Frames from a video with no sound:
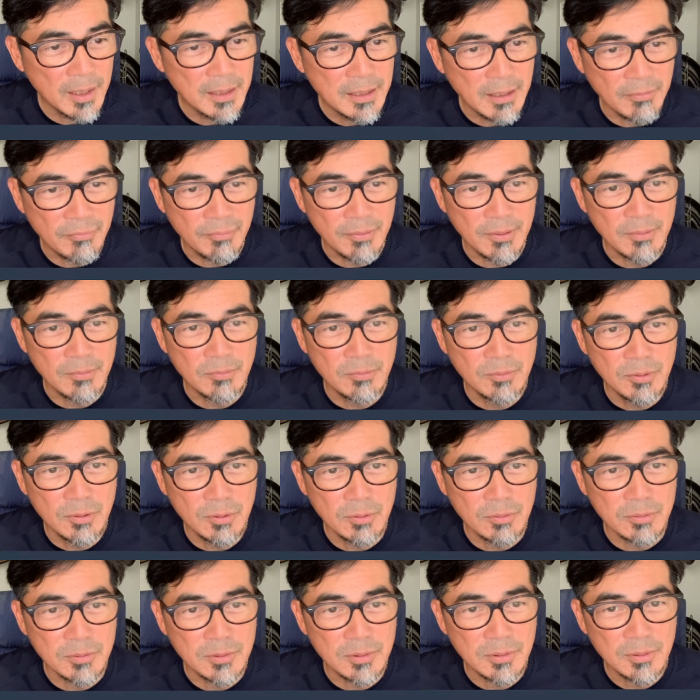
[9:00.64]
a different
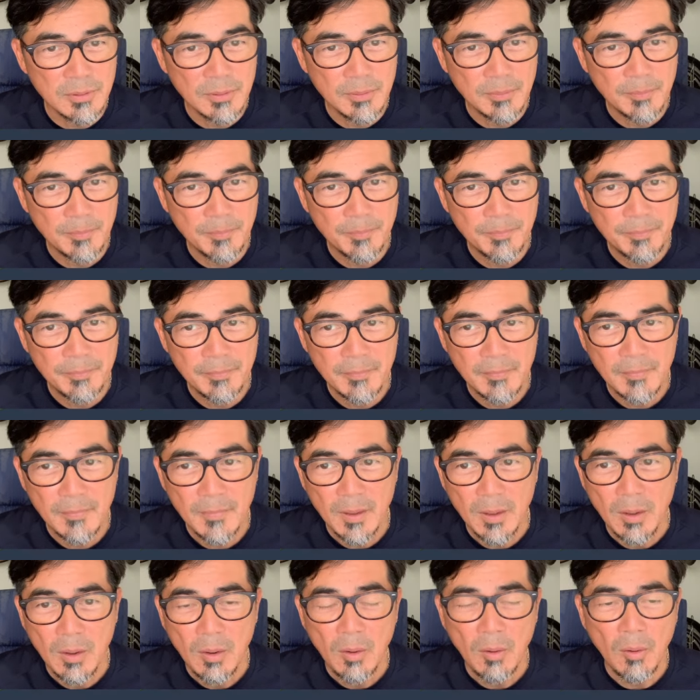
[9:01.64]
route.
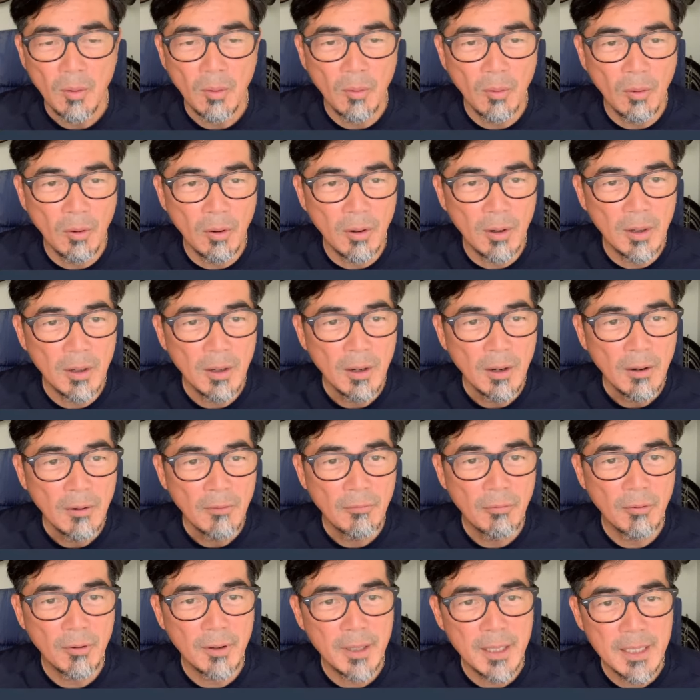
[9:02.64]
Or,
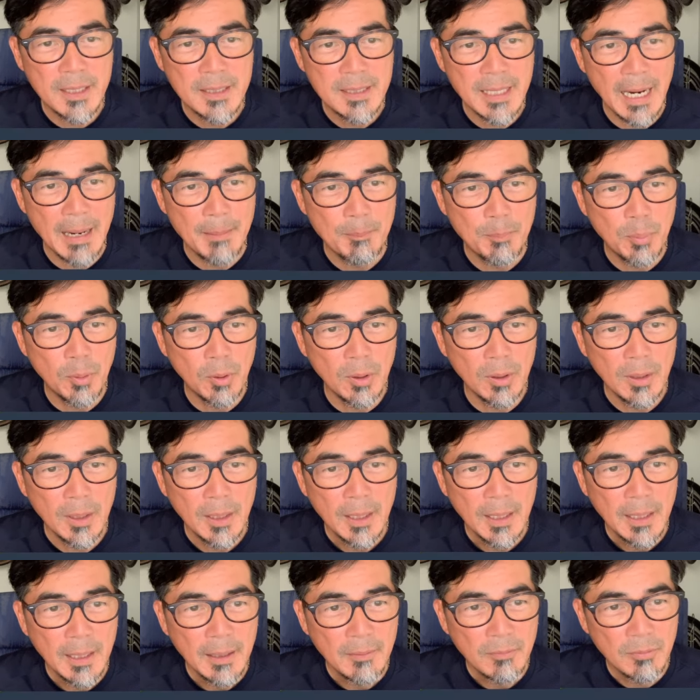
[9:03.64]
for
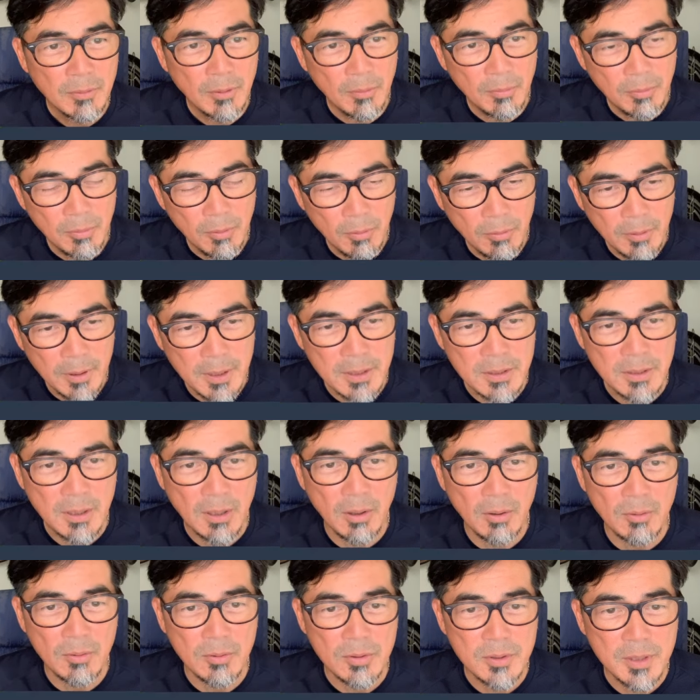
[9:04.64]
example, the road is
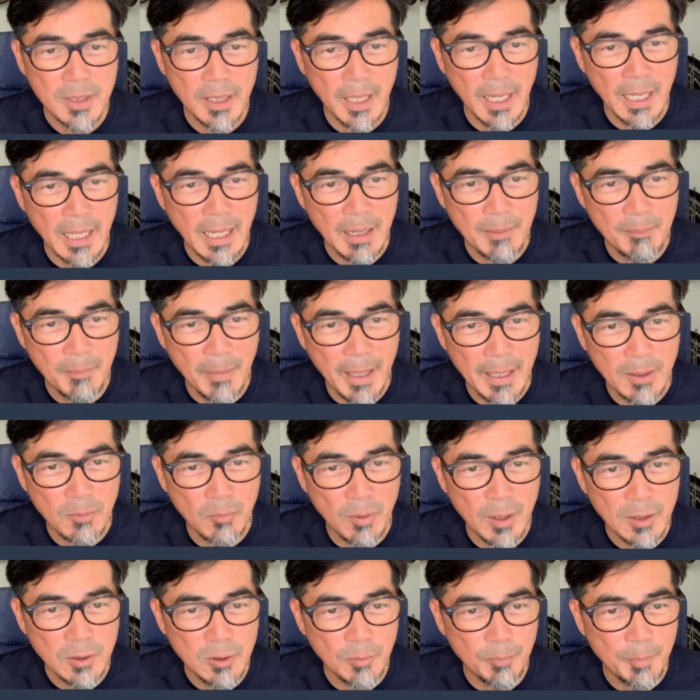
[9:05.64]
closed and I
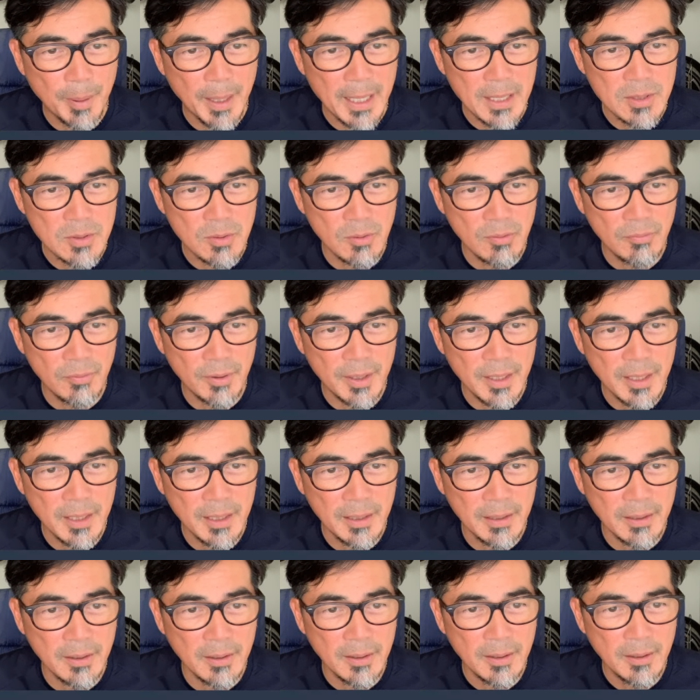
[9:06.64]
might want to pass over
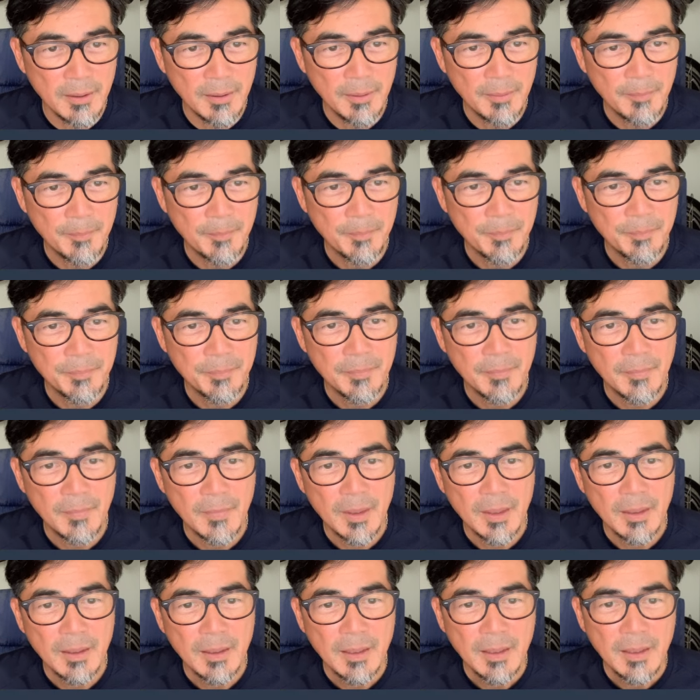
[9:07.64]
here.
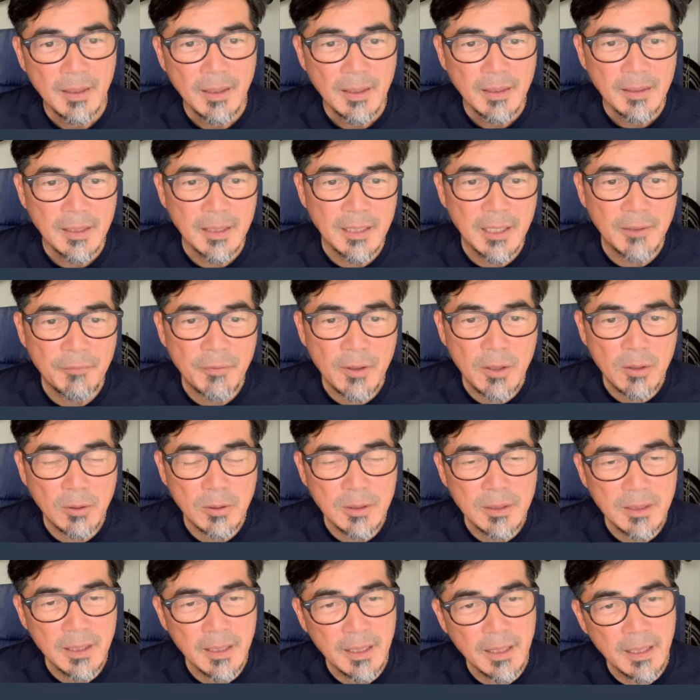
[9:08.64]
The
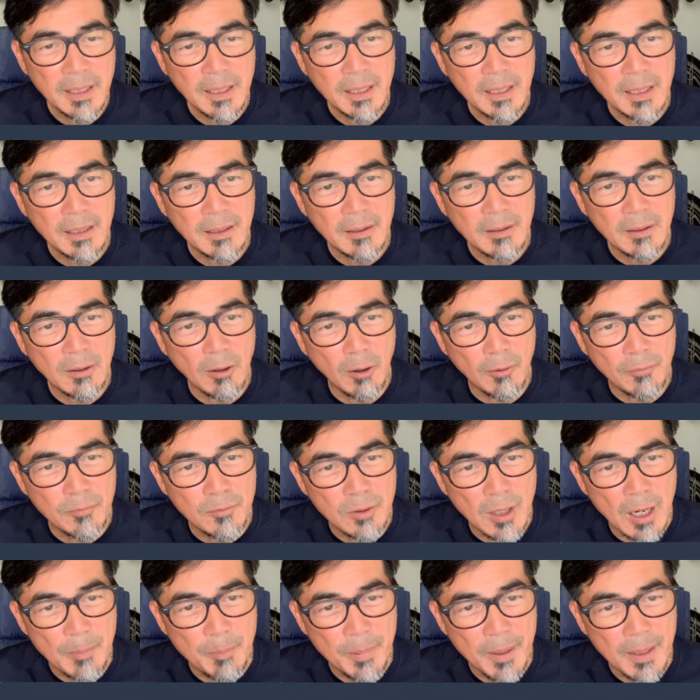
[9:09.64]
difficulty
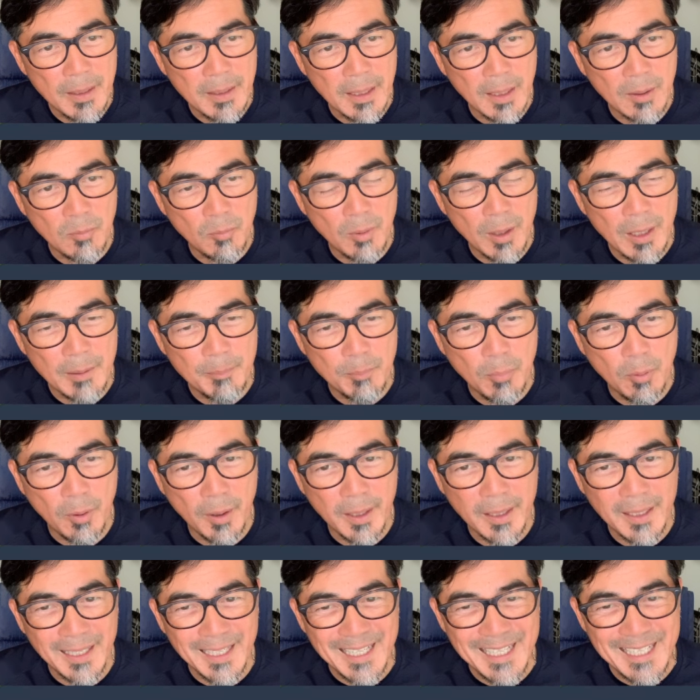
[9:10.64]
of dropping that
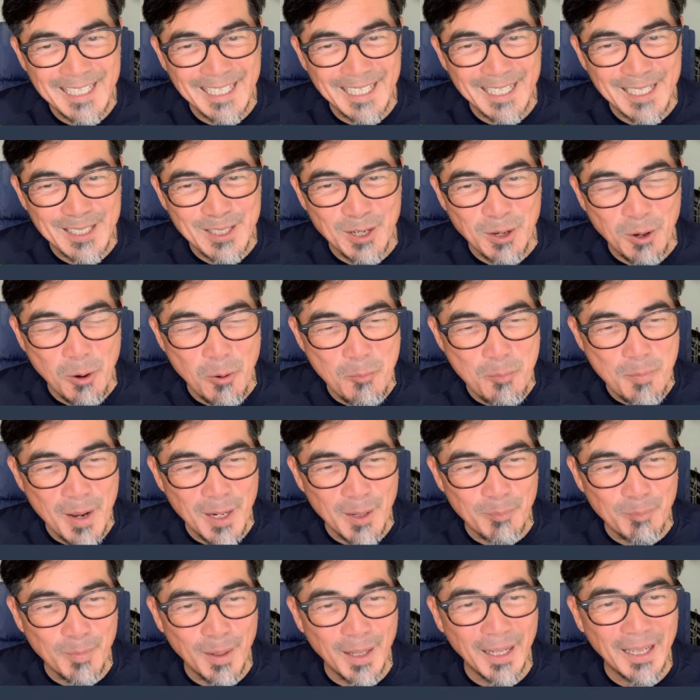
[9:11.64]
waypoint is it is a
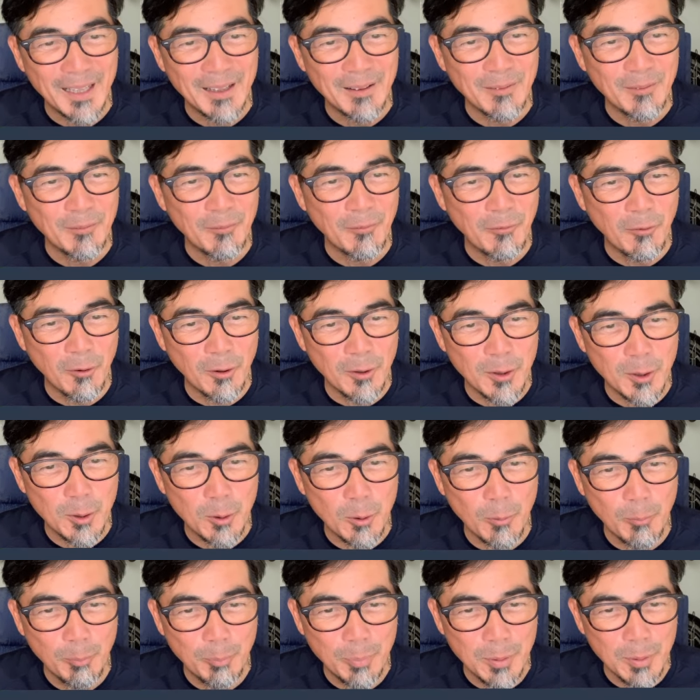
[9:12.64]
commitment for the
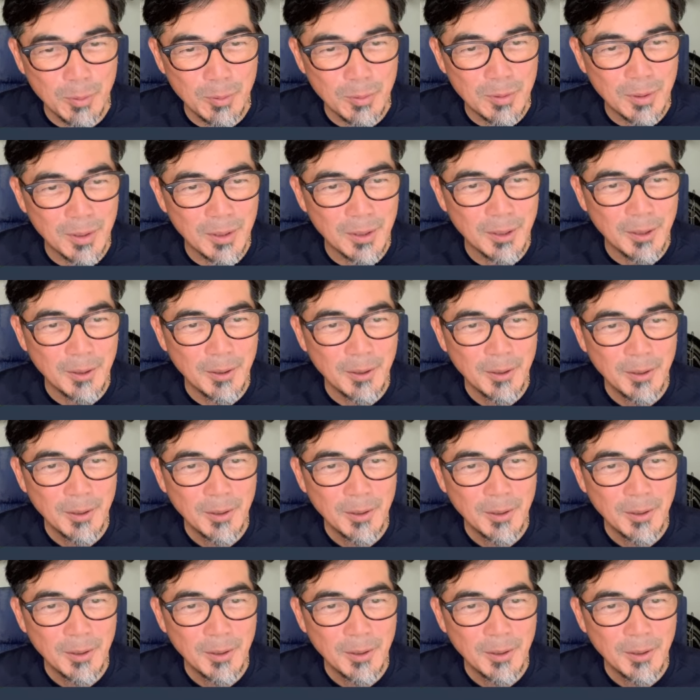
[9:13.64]
computer